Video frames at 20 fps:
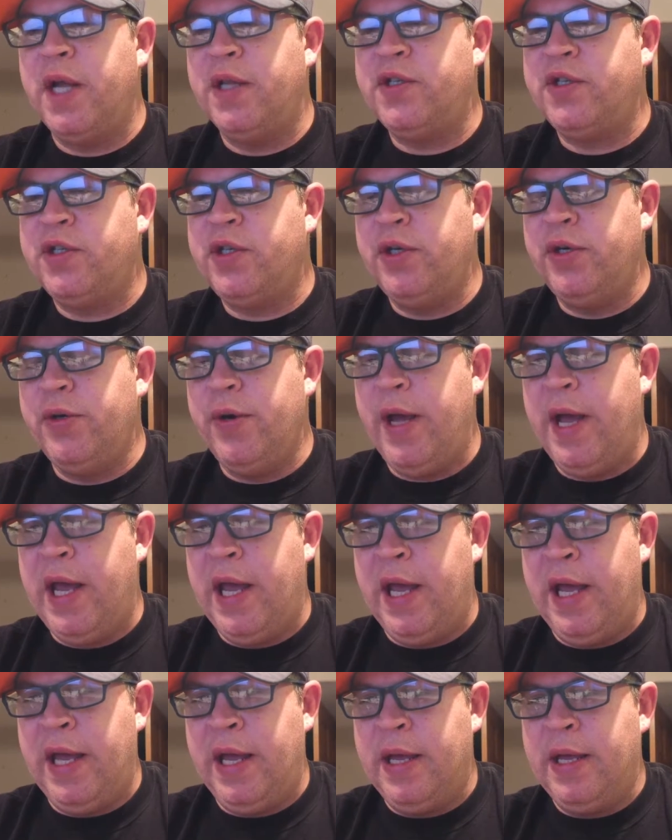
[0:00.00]
gets to
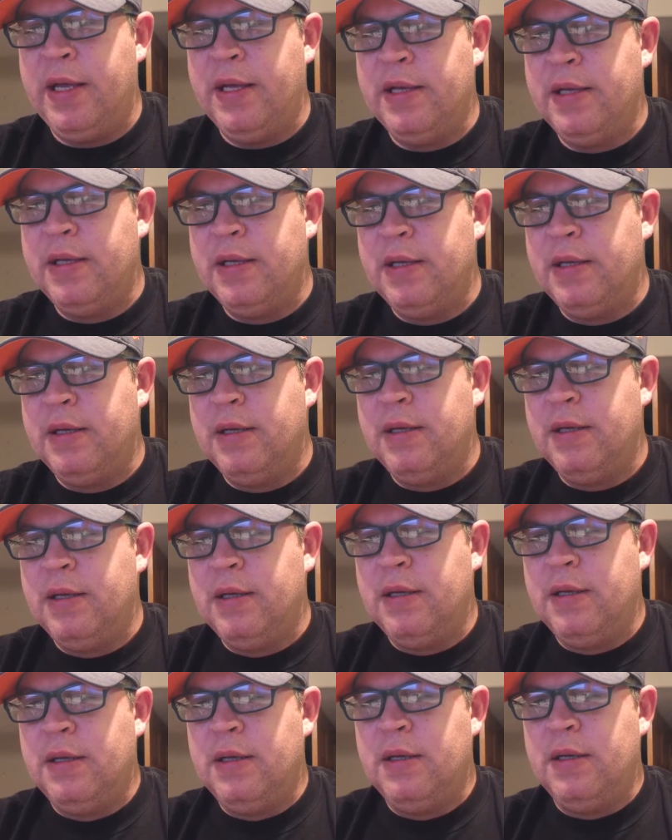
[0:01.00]
a
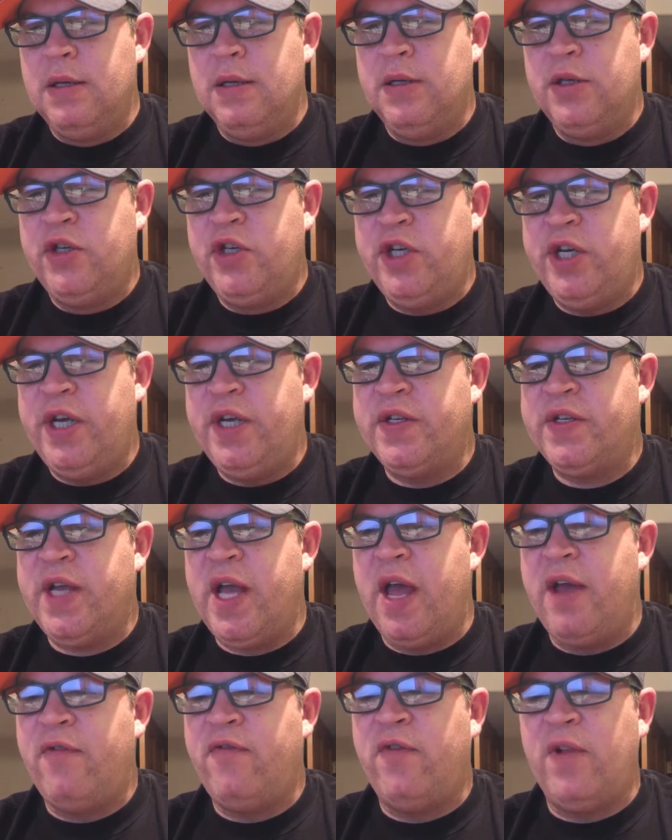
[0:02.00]

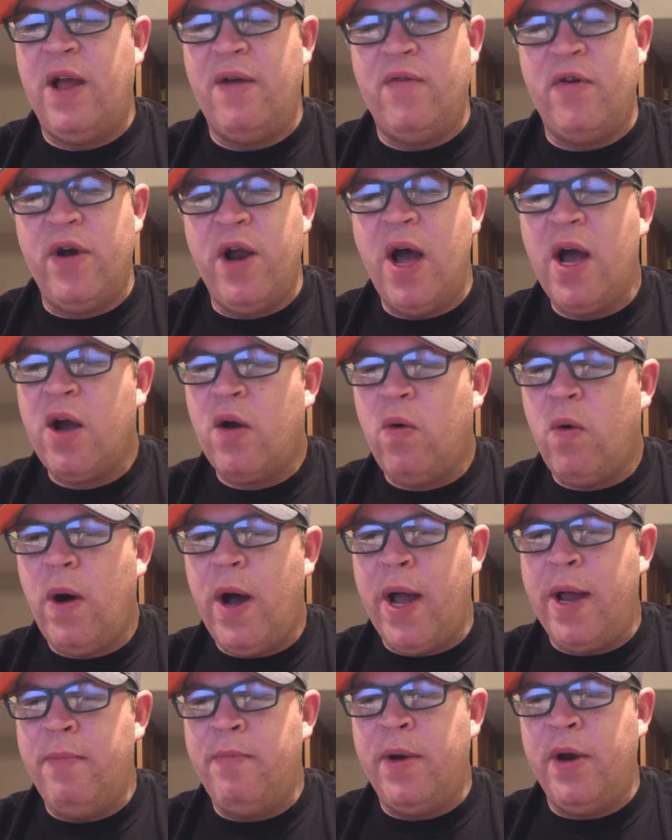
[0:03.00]
cheesecake flavor. Not
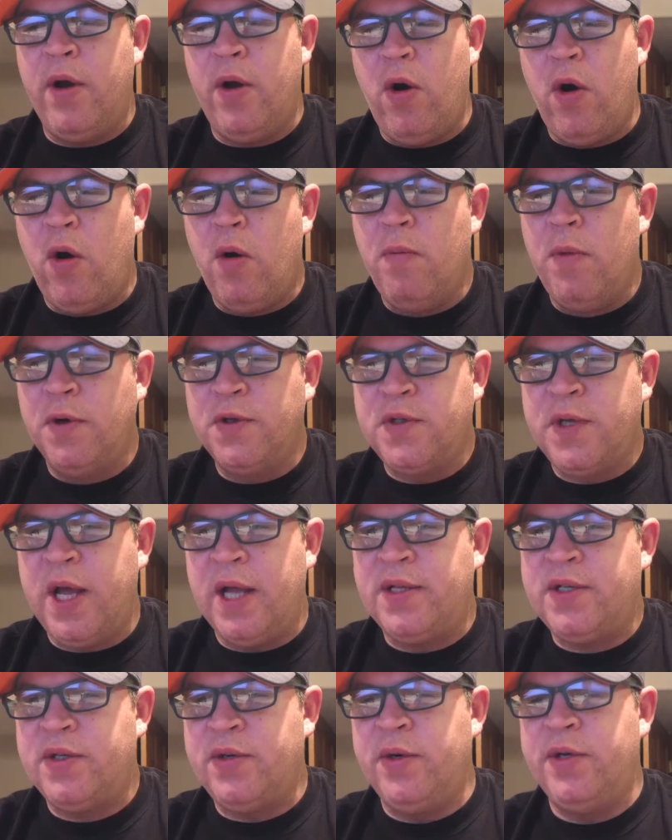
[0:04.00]
quite, but it almost
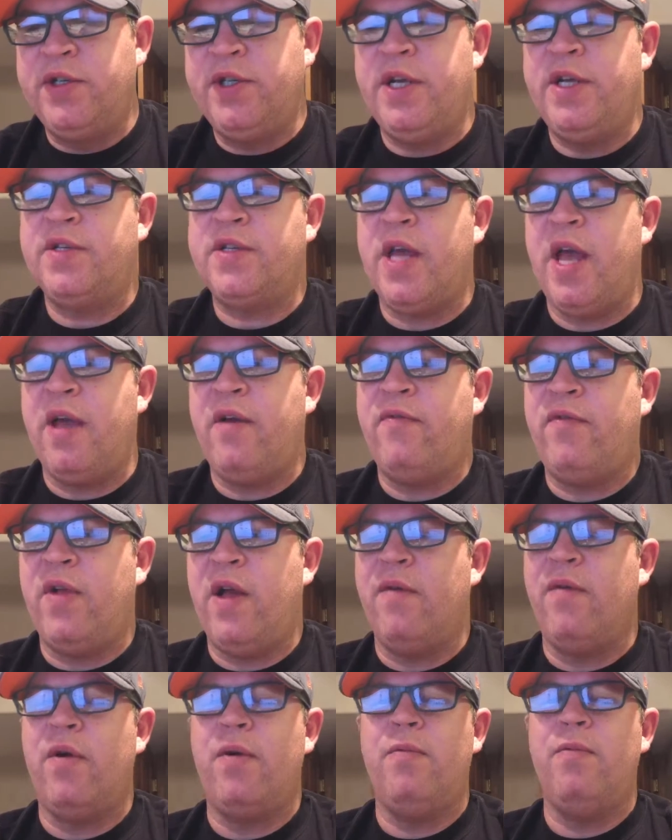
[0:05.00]
gets to a cheesecake
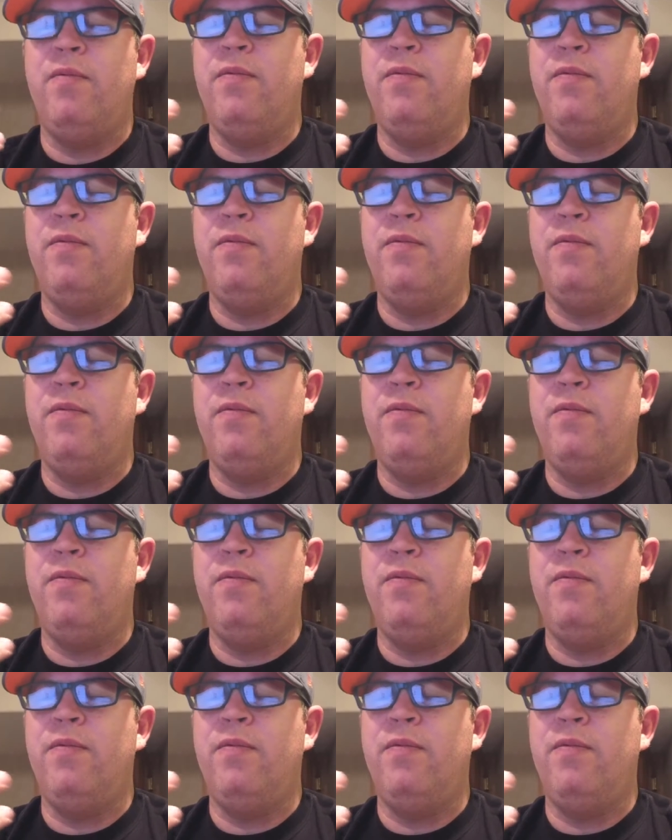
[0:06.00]
flavor. I